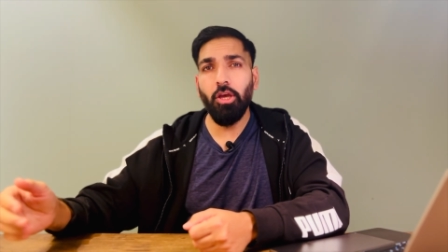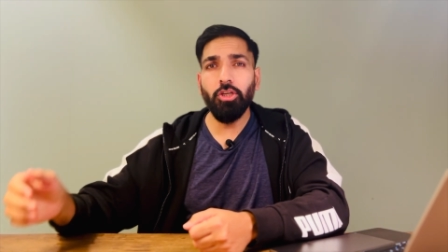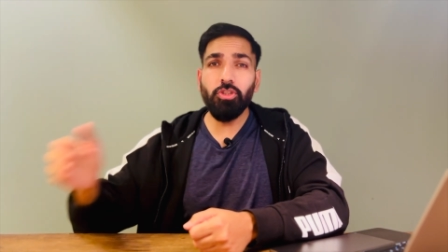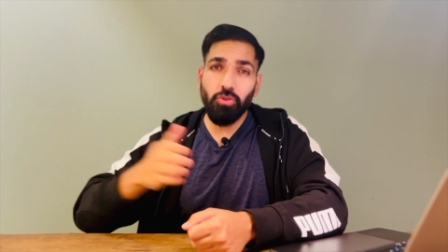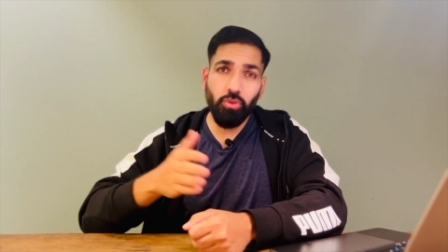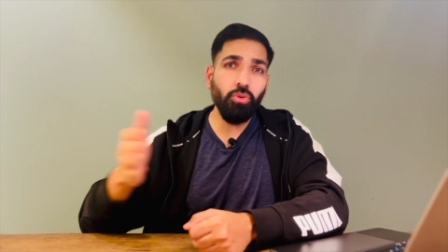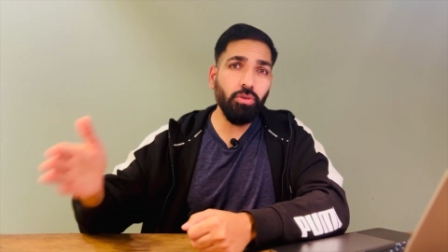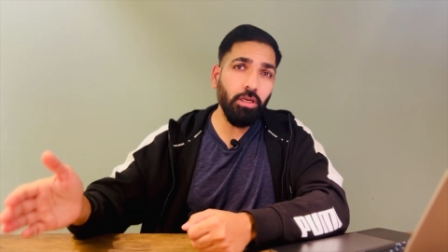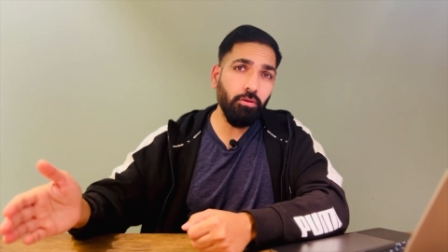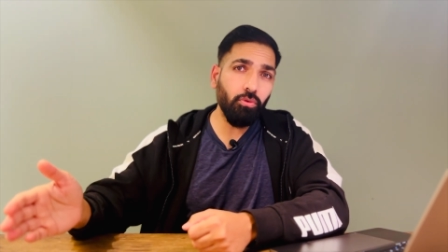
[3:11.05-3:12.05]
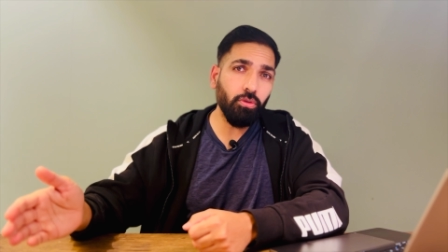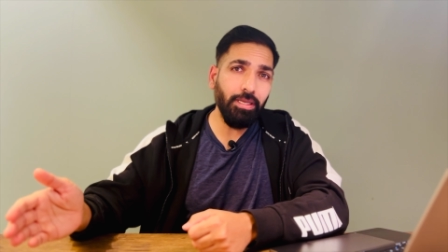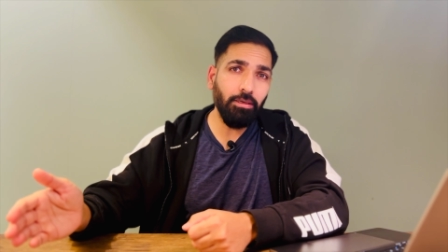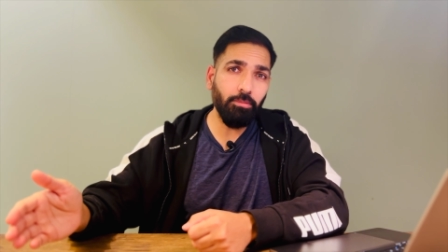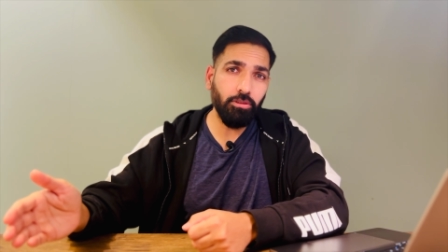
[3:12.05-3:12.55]
So do you really want
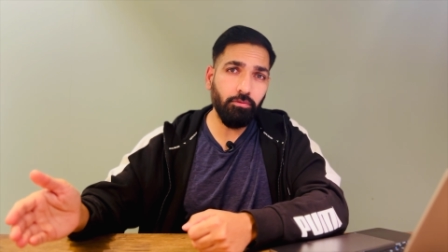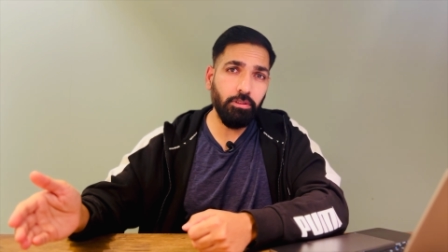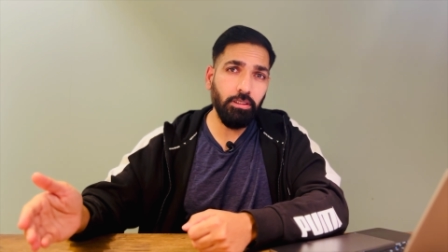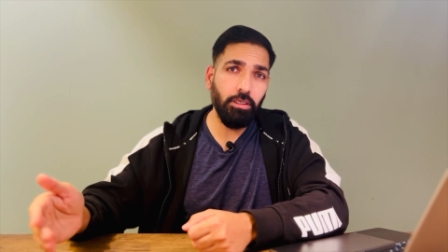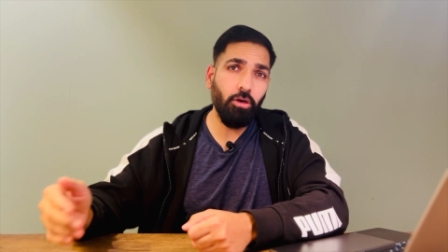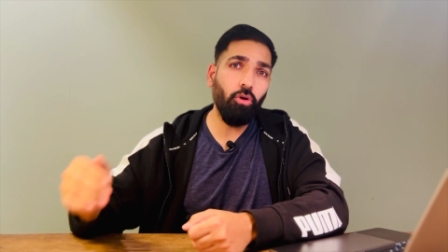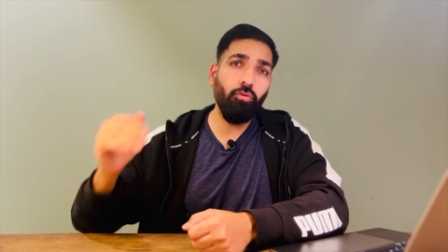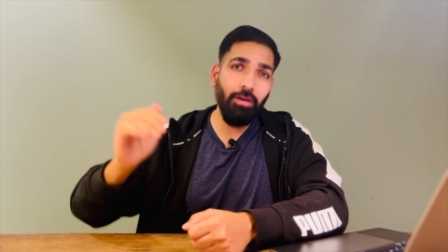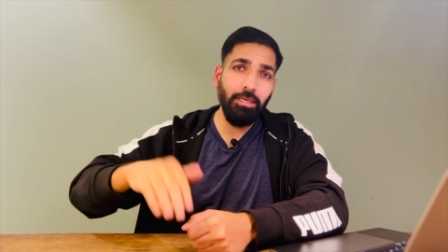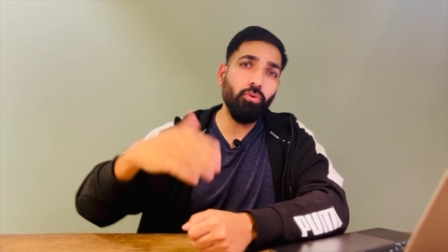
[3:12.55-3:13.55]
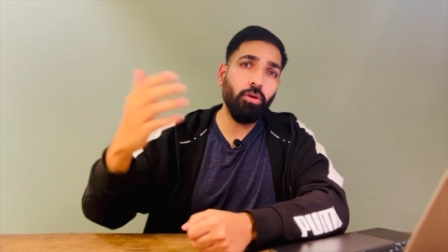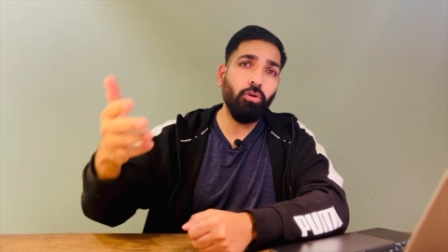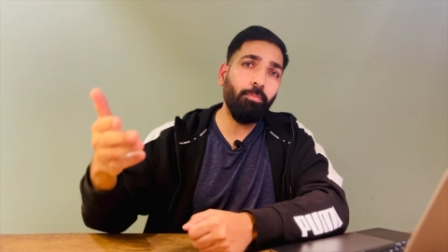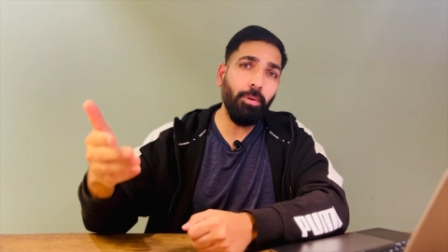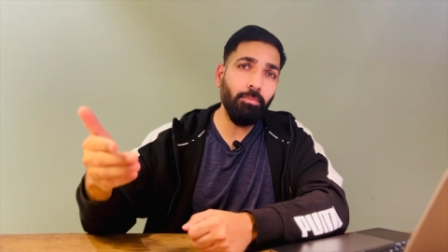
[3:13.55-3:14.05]
that much of data or when you are
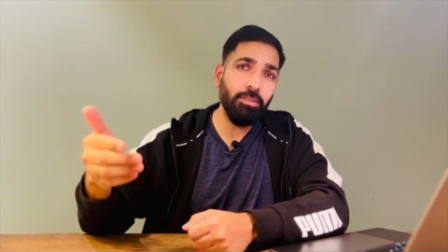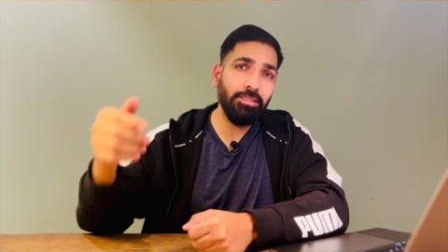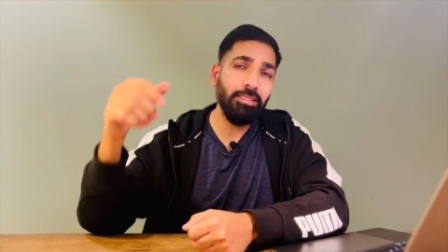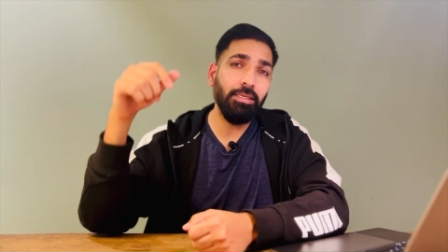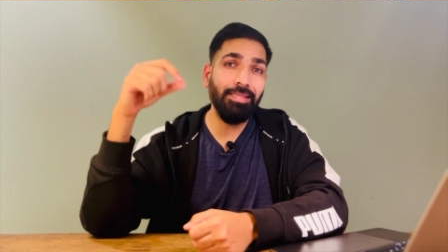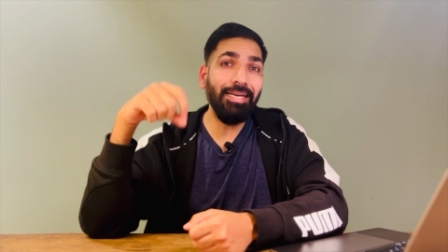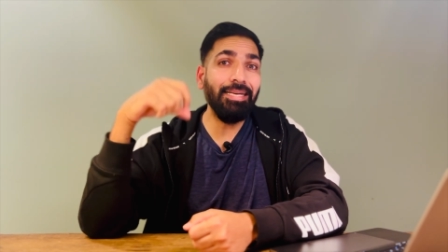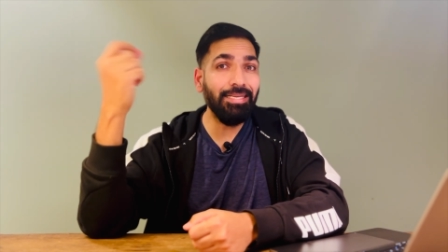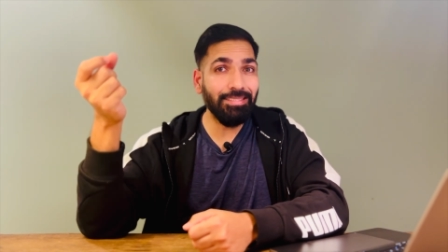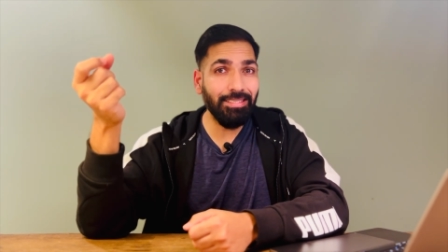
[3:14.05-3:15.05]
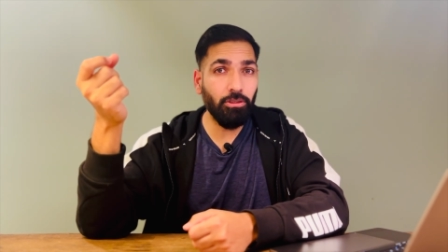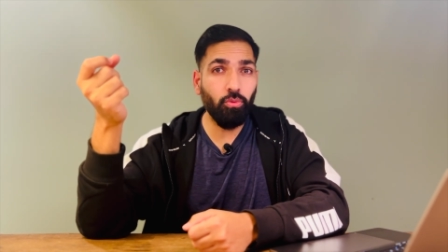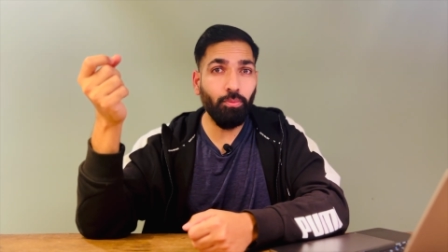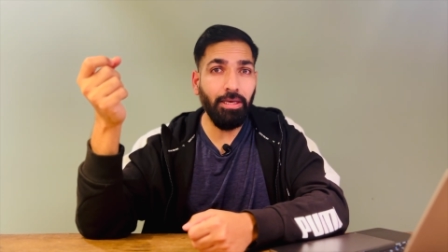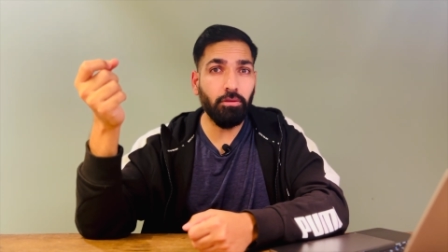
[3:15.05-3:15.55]
going to publish that data set
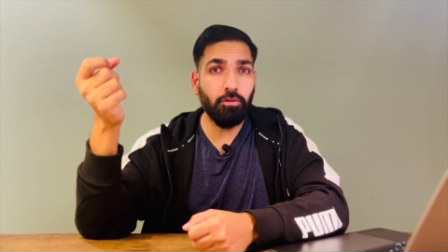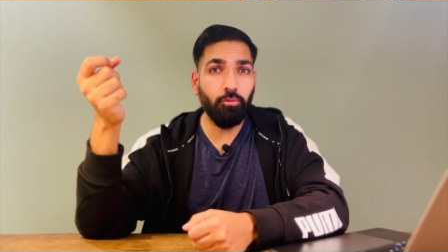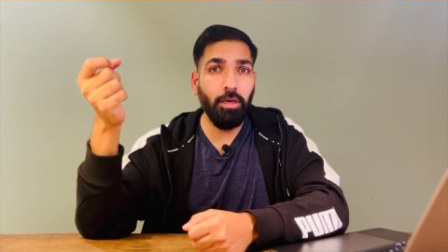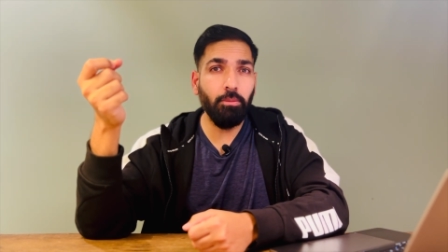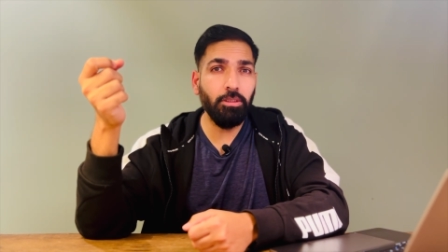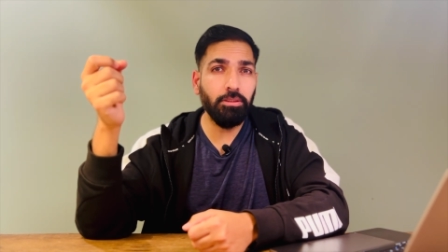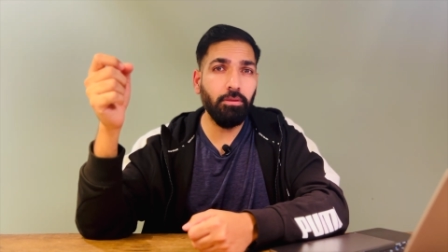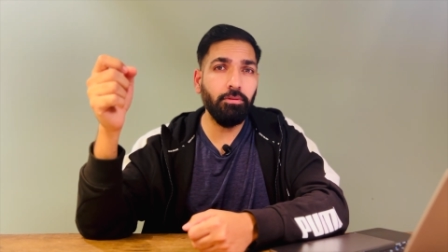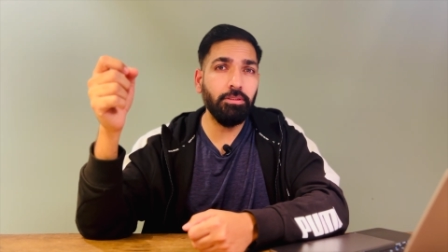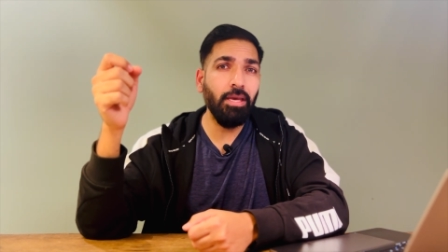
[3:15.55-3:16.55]
on Microsoft Power BI service,